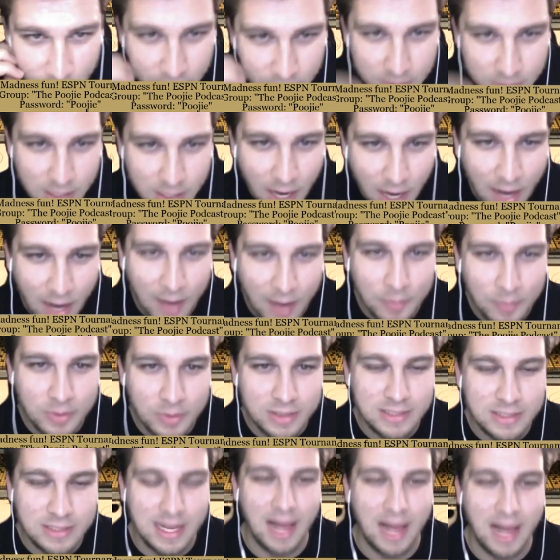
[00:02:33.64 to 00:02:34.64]
Tom
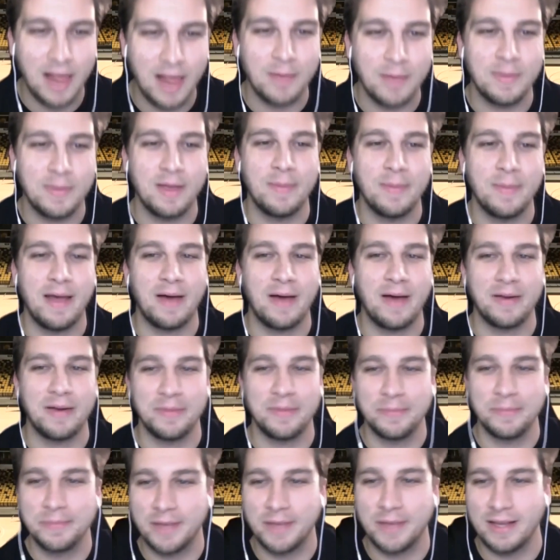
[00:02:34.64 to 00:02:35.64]
was telling me about
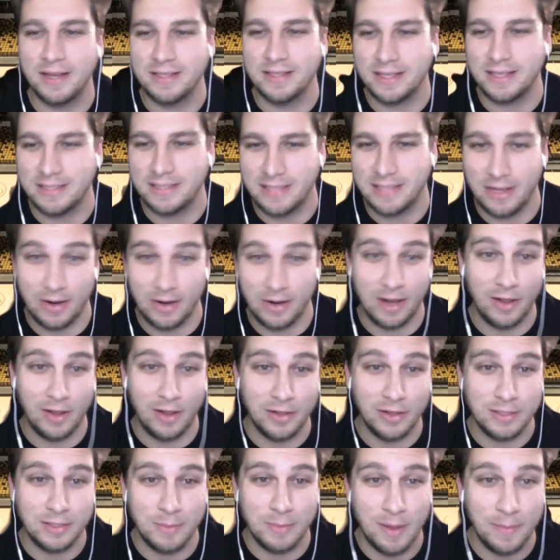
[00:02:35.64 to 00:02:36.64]
him because I said I
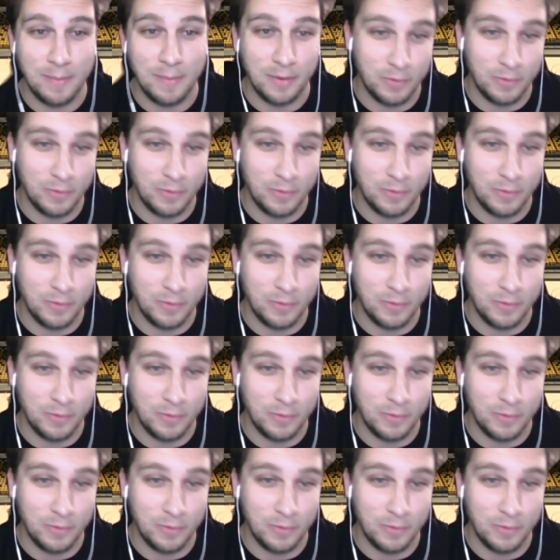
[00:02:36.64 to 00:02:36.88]
looked him up. It was